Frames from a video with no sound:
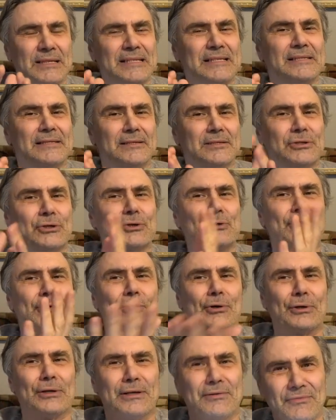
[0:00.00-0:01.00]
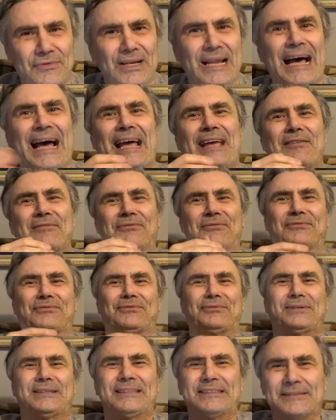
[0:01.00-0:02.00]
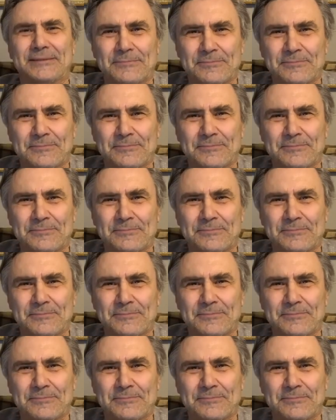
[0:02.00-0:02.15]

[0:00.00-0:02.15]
This is a scroll of life.